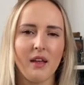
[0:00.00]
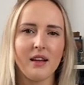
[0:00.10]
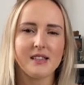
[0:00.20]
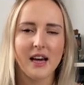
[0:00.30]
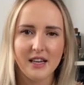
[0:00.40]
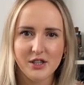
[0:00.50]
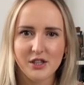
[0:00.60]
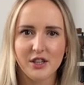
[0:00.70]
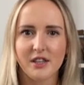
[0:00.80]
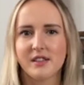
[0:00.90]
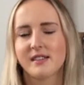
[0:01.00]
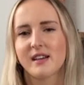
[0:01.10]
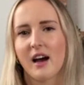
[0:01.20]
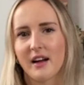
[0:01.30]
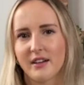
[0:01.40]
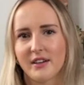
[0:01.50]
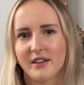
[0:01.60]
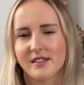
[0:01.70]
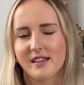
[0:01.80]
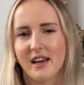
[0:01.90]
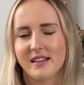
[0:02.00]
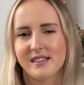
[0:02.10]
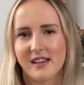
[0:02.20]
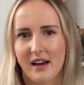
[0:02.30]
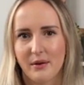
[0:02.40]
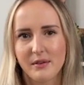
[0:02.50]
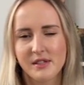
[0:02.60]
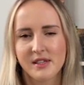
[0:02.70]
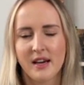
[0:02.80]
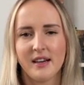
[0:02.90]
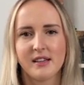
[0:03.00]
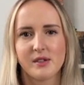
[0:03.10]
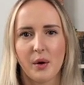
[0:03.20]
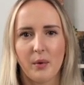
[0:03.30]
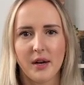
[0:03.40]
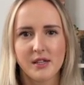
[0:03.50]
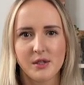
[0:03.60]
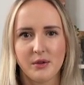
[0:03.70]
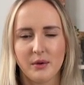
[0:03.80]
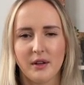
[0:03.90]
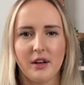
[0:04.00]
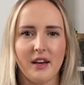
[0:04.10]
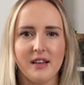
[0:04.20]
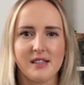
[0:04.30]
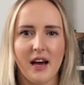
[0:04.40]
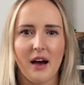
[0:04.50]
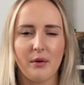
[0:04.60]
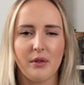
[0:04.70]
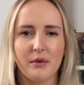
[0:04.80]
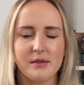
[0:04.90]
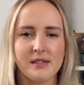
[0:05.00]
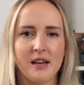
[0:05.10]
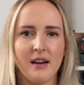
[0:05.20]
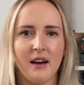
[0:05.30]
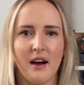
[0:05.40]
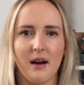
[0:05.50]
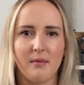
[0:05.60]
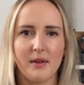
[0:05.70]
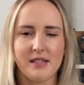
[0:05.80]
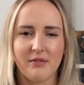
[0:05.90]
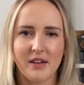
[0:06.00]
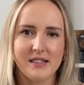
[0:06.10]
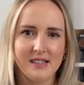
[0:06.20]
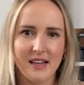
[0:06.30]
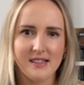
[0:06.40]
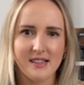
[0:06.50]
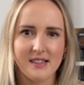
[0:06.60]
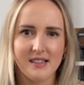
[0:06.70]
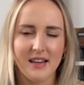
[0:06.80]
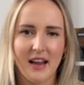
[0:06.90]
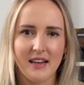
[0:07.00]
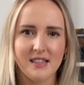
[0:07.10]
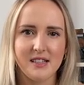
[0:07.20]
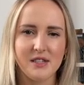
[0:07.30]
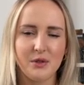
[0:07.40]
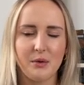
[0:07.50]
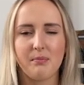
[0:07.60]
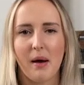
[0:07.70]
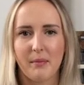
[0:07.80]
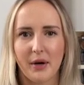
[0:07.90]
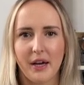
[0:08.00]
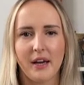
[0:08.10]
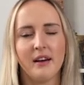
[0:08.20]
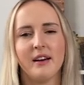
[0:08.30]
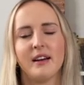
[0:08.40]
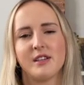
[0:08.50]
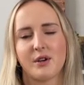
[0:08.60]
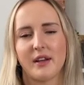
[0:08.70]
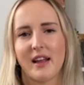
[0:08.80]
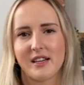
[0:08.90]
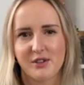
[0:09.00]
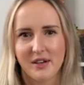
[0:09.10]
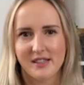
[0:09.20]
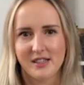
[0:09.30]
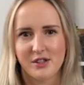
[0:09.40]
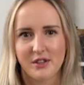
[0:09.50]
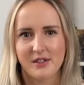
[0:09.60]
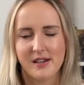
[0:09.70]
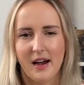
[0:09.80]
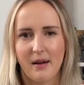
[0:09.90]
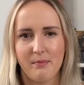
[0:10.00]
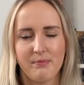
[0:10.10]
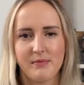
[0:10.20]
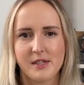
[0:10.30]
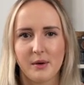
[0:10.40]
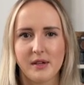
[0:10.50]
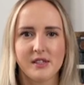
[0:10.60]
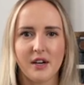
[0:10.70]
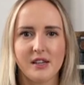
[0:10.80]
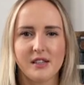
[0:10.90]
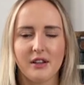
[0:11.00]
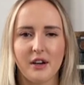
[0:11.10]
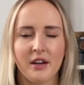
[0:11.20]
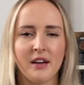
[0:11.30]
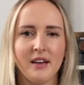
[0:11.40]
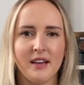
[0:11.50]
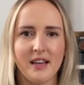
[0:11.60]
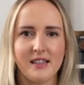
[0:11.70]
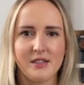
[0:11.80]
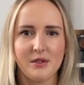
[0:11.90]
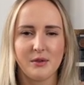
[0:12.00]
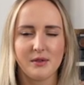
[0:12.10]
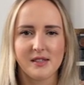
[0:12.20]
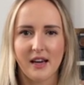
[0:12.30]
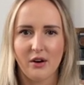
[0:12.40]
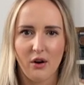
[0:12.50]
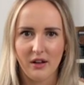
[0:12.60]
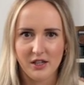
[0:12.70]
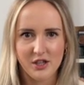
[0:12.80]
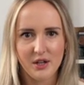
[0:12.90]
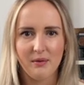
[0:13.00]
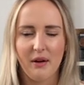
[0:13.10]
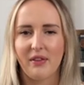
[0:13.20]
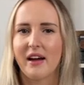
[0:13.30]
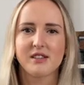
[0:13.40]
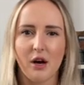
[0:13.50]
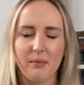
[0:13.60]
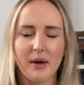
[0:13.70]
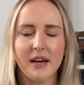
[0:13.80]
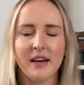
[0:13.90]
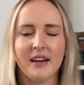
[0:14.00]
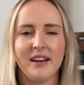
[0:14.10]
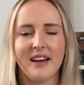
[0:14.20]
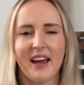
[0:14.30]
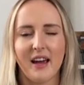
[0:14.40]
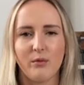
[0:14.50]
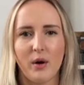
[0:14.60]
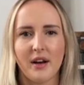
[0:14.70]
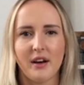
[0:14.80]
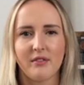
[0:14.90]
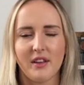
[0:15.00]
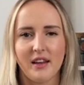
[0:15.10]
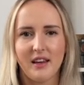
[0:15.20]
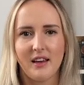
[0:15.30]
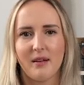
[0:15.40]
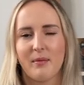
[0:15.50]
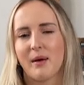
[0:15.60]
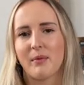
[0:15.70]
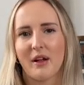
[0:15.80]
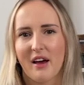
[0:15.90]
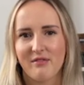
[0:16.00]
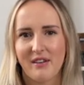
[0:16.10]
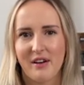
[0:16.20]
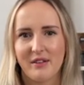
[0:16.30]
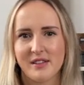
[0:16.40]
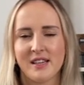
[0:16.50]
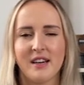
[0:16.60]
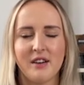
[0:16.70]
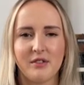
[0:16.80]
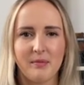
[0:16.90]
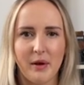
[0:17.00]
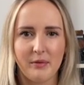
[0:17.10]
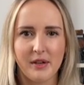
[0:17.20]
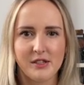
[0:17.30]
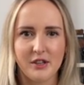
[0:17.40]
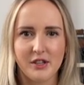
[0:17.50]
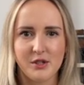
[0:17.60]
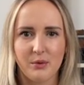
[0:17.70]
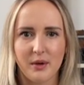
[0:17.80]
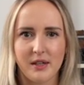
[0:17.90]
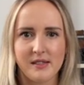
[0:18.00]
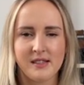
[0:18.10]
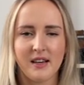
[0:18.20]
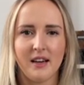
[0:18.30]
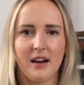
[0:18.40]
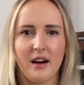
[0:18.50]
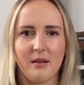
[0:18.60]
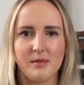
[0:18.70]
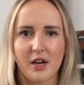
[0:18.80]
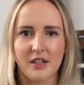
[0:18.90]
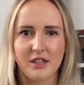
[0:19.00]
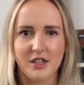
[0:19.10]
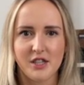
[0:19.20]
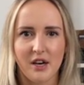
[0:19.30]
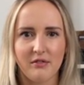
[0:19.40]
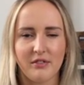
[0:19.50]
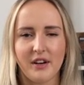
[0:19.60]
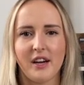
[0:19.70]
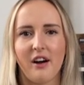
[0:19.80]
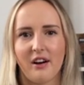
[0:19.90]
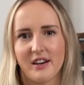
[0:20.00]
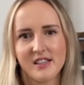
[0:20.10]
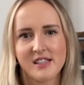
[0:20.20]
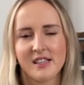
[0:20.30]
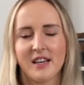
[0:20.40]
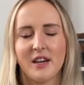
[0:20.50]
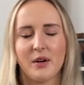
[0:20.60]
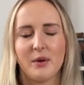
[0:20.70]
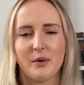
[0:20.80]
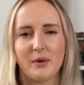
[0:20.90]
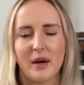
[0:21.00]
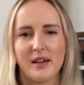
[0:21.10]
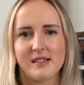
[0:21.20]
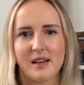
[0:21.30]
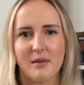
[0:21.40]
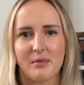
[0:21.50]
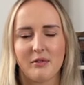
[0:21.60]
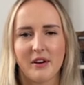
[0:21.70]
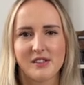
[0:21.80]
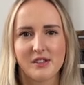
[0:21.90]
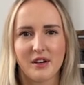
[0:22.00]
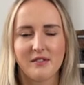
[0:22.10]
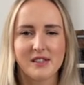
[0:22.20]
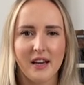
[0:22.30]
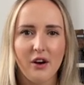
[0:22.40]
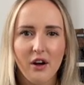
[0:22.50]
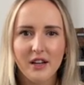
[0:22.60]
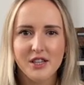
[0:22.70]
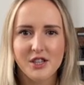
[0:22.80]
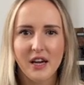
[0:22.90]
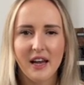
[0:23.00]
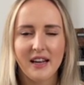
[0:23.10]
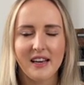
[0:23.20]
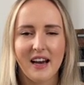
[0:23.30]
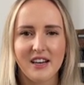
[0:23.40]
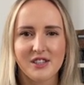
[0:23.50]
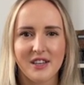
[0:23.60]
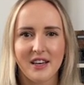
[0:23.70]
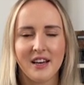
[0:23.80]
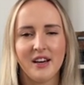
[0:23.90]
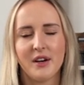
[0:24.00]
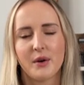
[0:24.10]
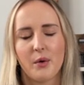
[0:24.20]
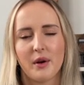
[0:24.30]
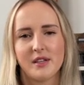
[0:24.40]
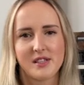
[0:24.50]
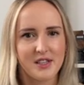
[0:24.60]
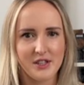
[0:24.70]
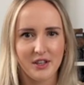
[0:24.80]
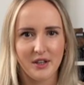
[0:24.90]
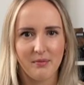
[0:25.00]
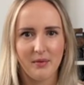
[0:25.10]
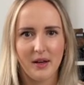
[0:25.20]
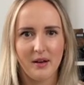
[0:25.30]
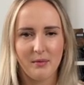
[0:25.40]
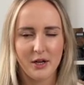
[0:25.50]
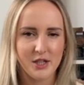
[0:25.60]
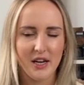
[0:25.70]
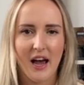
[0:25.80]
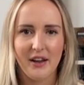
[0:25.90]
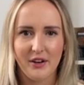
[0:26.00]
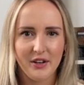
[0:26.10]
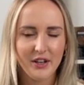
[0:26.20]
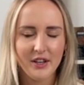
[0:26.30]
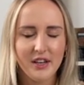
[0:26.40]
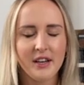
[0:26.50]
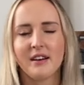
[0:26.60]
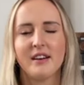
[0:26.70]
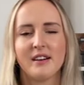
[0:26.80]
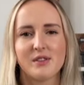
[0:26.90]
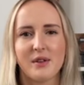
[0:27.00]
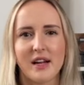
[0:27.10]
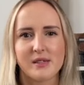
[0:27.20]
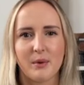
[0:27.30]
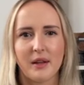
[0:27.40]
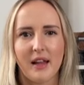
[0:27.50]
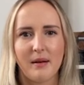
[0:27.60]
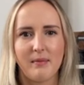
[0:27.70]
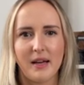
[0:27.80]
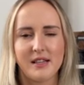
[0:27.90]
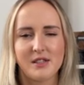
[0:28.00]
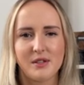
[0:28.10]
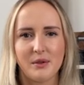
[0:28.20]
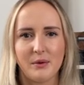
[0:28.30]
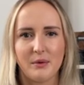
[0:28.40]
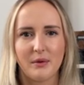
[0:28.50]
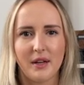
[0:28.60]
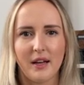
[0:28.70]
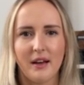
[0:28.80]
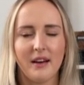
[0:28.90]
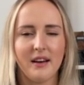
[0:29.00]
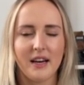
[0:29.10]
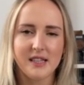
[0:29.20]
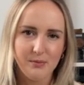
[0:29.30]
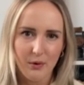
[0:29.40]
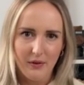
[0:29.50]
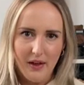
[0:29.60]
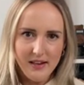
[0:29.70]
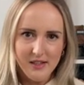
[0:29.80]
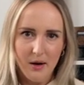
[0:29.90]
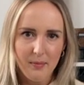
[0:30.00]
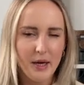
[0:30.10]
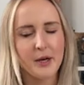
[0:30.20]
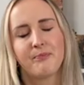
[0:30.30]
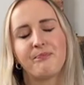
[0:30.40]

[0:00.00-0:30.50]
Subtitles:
textures, colors, and sounds. So I wanted to look into how those different senses connected to memory during that transitional time. So I started to look into psychology around that topic. And one of the key people I found for my research was Dr. Jeffrey Arndt, who is a professor of psychology, and he actually coined the term emerging adulthood. So that's what led me to really explore that topic.